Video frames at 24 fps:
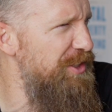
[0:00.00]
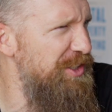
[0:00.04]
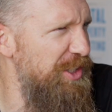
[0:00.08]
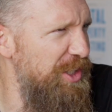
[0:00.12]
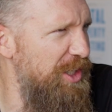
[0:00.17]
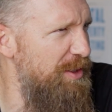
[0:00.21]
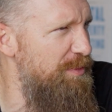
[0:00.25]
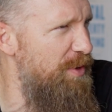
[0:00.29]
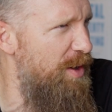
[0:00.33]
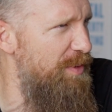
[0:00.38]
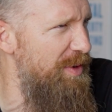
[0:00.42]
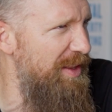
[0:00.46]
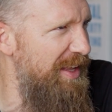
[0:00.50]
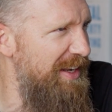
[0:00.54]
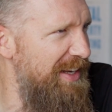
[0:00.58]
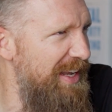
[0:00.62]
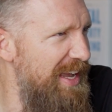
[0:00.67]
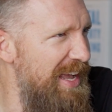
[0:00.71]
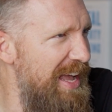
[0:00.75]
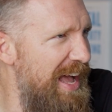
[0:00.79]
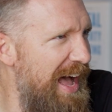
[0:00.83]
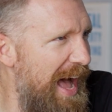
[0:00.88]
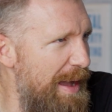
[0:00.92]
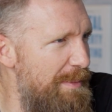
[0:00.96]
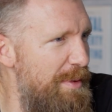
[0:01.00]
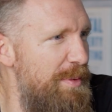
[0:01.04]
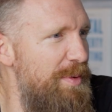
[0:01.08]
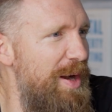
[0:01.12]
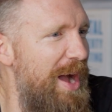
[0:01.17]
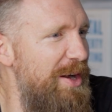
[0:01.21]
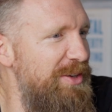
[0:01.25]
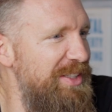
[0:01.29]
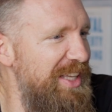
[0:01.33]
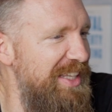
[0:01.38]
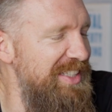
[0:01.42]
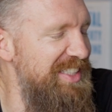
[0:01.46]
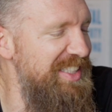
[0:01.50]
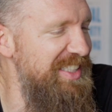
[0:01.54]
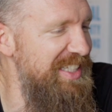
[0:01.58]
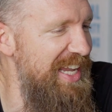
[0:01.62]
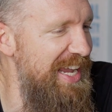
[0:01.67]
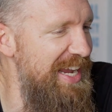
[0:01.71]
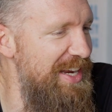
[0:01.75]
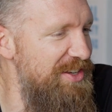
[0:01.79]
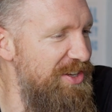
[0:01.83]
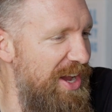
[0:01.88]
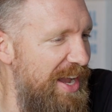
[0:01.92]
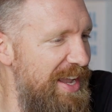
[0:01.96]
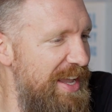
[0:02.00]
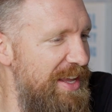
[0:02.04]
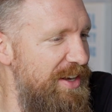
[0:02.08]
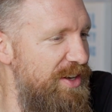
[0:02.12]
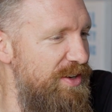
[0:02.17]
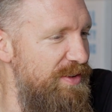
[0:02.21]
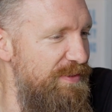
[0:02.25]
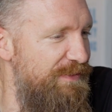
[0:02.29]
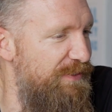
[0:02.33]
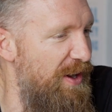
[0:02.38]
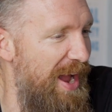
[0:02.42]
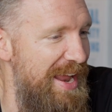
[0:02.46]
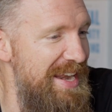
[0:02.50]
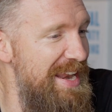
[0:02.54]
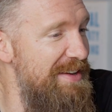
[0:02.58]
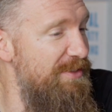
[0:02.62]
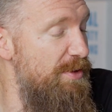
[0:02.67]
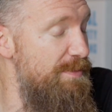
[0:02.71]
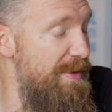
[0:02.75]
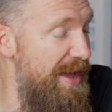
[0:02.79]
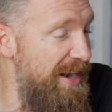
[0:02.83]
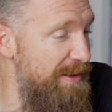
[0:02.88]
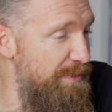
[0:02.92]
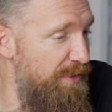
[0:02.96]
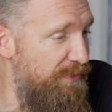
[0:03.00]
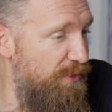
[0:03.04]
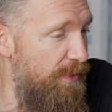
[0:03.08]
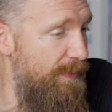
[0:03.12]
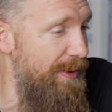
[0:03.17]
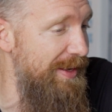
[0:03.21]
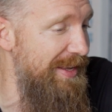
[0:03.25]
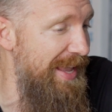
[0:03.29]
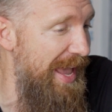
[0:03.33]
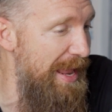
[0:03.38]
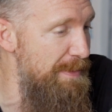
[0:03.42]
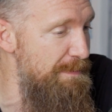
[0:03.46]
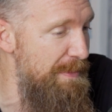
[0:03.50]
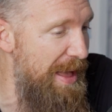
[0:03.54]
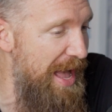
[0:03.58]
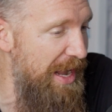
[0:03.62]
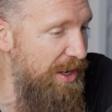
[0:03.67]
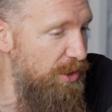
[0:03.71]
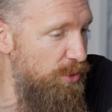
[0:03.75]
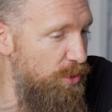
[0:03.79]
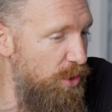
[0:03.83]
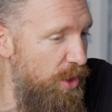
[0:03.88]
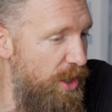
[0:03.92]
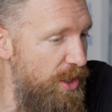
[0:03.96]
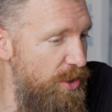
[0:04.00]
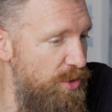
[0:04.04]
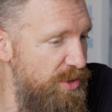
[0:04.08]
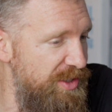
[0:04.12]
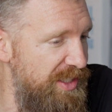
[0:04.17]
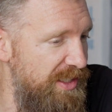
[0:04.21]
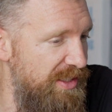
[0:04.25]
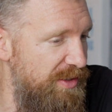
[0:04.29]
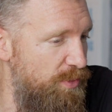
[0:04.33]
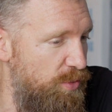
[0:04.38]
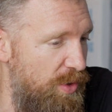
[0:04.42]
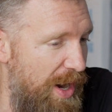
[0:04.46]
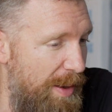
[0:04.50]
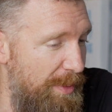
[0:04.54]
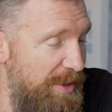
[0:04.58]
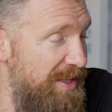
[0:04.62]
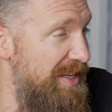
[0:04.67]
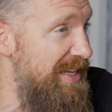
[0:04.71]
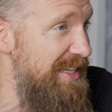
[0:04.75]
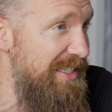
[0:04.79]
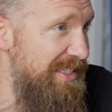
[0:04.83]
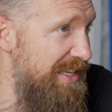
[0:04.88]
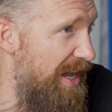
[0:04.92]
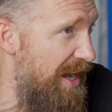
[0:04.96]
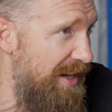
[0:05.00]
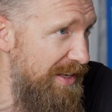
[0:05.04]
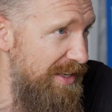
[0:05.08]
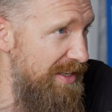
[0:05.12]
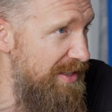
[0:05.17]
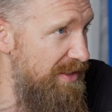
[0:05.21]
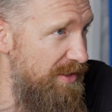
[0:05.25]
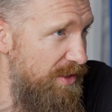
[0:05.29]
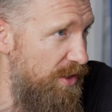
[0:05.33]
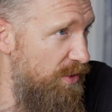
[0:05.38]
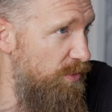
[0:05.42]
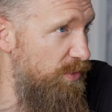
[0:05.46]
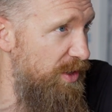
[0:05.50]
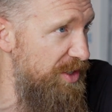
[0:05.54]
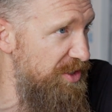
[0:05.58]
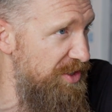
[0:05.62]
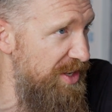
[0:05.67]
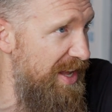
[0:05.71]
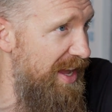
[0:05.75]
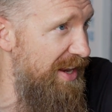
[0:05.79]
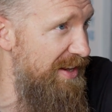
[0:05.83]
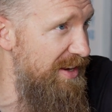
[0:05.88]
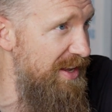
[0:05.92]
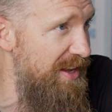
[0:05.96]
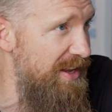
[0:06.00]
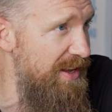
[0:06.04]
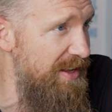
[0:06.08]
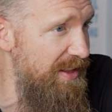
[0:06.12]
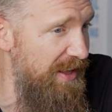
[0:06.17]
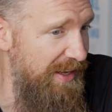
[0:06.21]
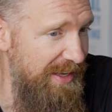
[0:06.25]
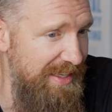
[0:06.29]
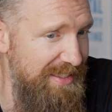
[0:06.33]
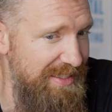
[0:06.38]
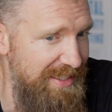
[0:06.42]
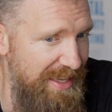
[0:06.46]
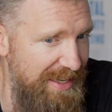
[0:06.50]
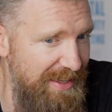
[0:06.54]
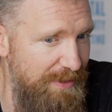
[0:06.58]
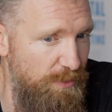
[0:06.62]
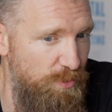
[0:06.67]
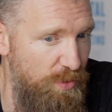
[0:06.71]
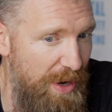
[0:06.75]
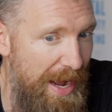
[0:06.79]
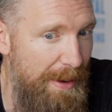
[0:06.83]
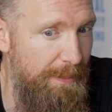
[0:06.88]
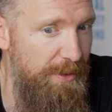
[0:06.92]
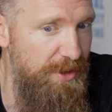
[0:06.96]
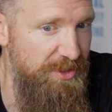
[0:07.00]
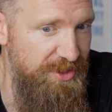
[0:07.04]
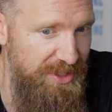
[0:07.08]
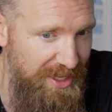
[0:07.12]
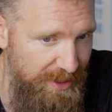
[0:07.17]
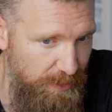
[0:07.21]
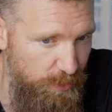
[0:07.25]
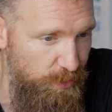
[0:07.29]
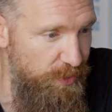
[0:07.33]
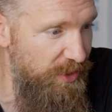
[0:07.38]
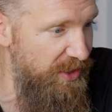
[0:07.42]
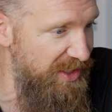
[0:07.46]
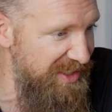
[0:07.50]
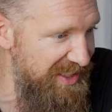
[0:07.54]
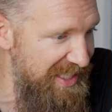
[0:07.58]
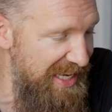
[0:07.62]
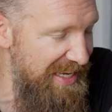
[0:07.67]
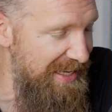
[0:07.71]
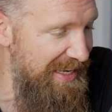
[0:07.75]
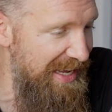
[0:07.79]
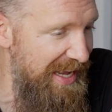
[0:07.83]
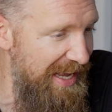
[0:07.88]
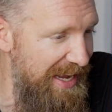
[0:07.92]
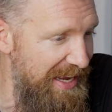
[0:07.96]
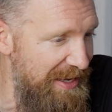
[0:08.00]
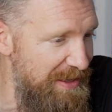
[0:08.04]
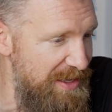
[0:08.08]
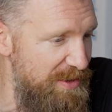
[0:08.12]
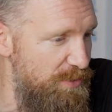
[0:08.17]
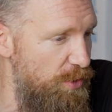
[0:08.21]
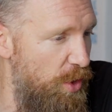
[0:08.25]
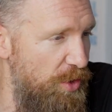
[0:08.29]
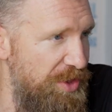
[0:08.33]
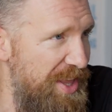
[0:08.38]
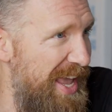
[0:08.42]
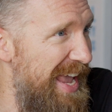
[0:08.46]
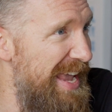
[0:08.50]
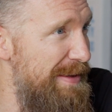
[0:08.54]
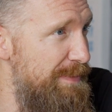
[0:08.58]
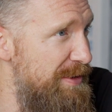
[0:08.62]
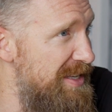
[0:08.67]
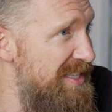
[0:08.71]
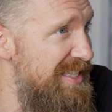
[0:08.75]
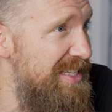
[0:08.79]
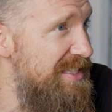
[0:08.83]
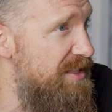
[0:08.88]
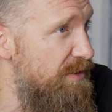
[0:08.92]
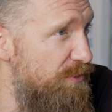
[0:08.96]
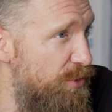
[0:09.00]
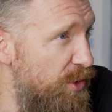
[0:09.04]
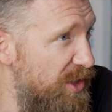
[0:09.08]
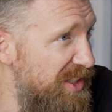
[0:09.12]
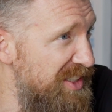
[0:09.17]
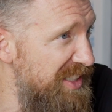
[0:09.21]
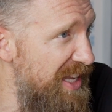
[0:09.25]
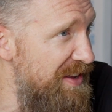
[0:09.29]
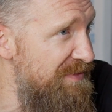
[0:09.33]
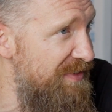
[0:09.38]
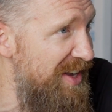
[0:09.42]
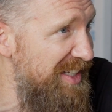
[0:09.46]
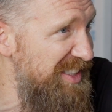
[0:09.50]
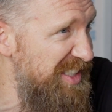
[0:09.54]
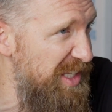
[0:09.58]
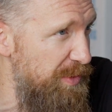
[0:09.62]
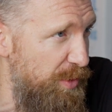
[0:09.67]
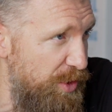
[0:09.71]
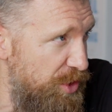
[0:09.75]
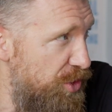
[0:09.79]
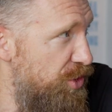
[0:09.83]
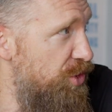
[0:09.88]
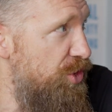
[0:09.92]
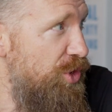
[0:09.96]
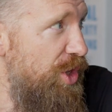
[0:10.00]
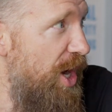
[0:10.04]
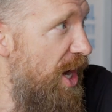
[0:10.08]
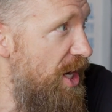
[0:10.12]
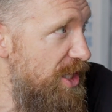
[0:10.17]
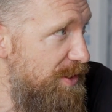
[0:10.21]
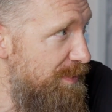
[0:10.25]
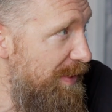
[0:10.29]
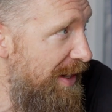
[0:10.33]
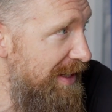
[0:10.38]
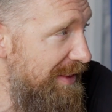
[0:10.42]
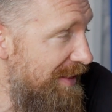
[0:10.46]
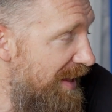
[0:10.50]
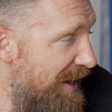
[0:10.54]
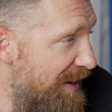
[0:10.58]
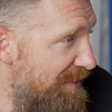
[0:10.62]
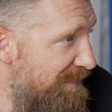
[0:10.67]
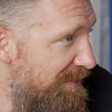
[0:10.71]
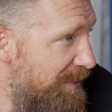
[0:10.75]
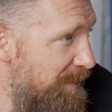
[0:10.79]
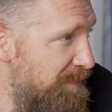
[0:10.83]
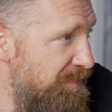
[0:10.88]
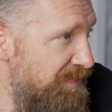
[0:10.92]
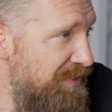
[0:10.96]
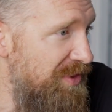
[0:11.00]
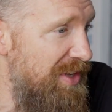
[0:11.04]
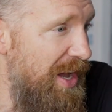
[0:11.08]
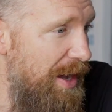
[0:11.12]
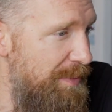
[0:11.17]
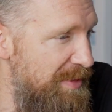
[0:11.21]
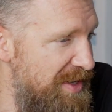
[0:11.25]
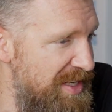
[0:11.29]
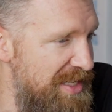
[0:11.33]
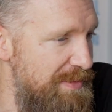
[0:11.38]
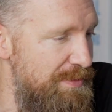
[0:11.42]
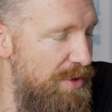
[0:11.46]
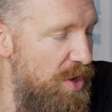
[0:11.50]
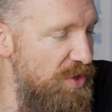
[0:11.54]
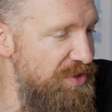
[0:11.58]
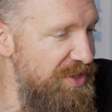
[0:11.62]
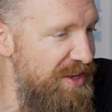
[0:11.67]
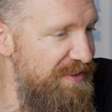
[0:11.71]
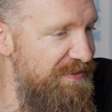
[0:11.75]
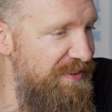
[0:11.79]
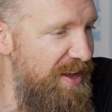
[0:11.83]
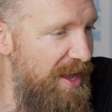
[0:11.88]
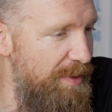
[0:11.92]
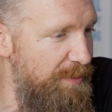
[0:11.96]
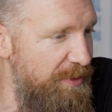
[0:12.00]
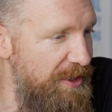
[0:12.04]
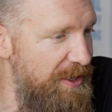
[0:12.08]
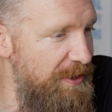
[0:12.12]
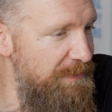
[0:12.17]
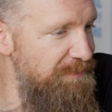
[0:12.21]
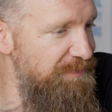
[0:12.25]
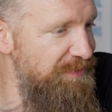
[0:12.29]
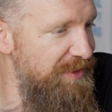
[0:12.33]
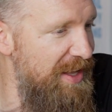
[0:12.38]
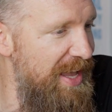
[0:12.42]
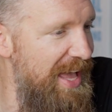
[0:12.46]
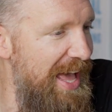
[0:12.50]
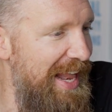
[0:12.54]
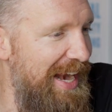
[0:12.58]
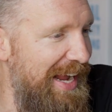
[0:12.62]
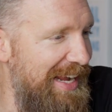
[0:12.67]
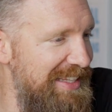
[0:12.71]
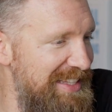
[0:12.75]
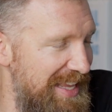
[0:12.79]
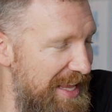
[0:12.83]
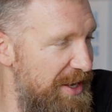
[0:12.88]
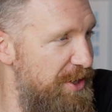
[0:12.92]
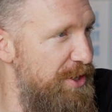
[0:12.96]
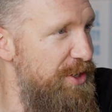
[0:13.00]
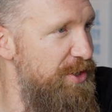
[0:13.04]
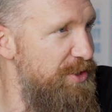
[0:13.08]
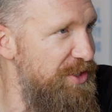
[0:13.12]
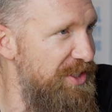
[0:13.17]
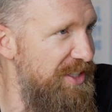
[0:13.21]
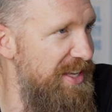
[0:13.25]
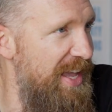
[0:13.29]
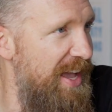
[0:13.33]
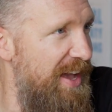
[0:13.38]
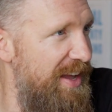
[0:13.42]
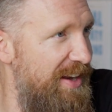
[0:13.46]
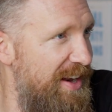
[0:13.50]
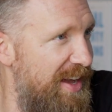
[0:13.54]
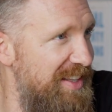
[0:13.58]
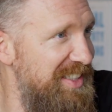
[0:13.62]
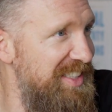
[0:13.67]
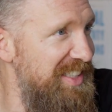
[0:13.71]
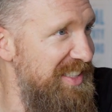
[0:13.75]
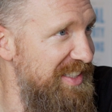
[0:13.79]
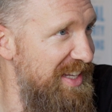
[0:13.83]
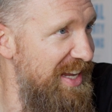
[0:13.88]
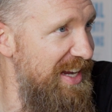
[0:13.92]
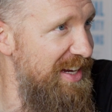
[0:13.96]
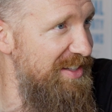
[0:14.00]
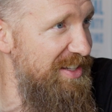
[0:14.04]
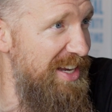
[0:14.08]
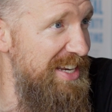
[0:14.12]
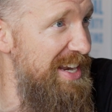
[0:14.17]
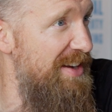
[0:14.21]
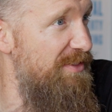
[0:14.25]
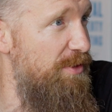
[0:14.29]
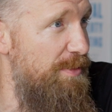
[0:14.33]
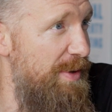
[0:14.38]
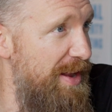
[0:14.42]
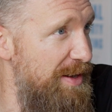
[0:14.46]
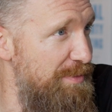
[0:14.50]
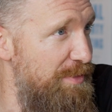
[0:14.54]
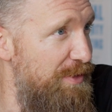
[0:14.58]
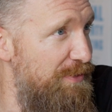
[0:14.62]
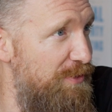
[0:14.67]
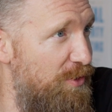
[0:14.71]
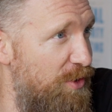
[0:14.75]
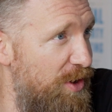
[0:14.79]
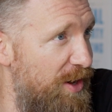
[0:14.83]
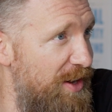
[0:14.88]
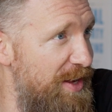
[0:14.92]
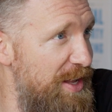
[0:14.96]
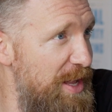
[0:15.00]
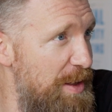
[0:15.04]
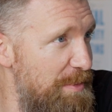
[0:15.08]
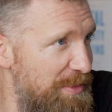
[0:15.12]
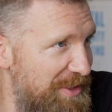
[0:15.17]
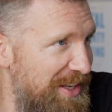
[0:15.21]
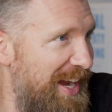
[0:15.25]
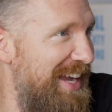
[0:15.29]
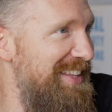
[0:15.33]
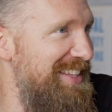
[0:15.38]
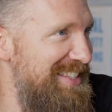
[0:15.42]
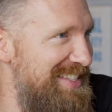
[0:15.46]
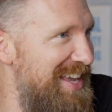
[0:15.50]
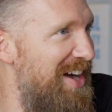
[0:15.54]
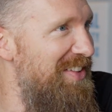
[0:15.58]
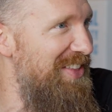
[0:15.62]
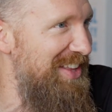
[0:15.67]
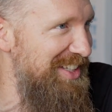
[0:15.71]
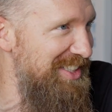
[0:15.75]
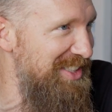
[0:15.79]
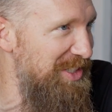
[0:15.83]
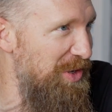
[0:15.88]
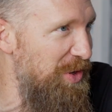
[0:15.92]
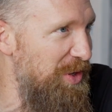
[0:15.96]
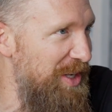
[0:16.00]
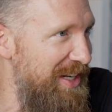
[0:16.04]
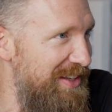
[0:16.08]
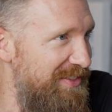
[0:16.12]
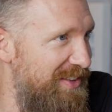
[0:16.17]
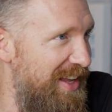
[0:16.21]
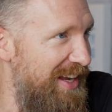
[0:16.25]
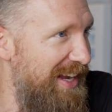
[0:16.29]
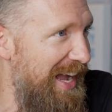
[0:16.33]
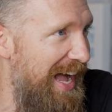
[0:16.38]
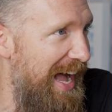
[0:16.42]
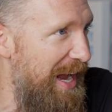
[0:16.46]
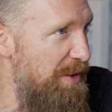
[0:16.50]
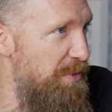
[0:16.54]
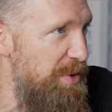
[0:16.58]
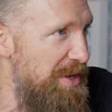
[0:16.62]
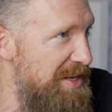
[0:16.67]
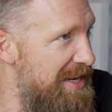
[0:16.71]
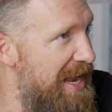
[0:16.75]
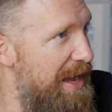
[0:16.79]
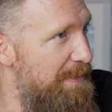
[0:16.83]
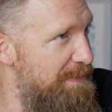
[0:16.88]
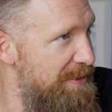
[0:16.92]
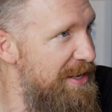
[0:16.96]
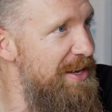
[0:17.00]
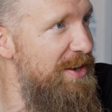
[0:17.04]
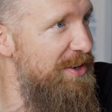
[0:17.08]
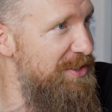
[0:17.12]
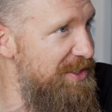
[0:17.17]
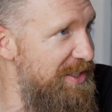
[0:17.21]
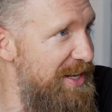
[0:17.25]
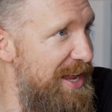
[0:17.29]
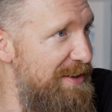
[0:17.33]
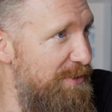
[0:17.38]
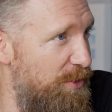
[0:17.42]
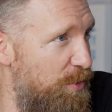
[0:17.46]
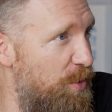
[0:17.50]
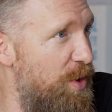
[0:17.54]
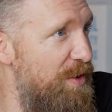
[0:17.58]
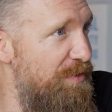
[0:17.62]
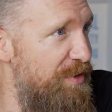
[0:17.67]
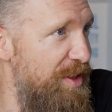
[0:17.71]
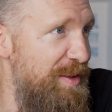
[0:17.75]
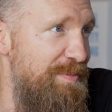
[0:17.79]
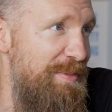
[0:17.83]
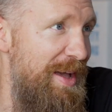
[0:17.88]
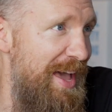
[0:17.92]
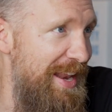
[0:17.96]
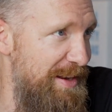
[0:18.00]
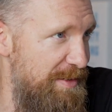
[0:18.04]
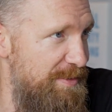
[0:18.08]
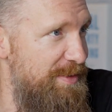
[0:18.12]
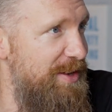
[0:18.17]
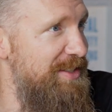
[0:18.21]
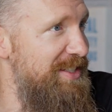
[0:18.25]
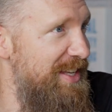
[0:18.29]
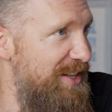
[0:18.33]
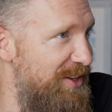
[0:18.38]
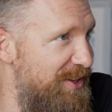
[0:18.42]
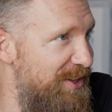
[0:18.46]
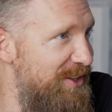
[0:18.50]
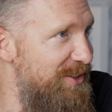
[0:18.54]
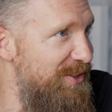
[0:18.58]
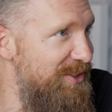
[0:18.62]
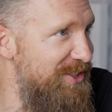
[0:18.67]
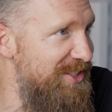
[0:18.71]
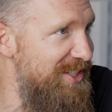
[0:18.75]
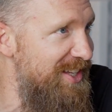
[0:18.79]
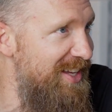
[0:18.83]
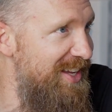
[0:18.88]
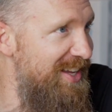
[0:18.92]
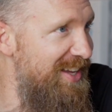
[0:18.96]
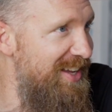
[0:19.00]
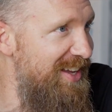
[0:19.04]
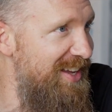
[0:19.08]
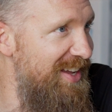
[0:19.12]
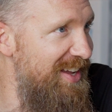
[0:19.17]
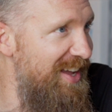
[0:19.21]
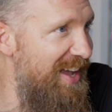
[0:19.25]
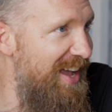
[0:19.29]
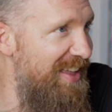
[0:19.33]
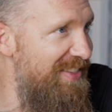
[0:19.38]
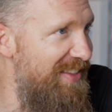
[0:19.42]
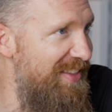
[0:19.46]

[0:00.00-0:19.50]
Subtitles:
circle moment. Yeah. Like I remember I was on stage. I never met him before, but Ken McElroy, who's Robert Kiyosaki, Rich Dad. Yeah. Like it's like Robert's like real estate guy. He wrote the ABCs of real estate investing, which changed my life, got me into multifamily, and I got to introduce Ken on stage. I'd never met him before, so I had to tell that story of like I would not be here today if it weren't for the man I'm about to introduce. And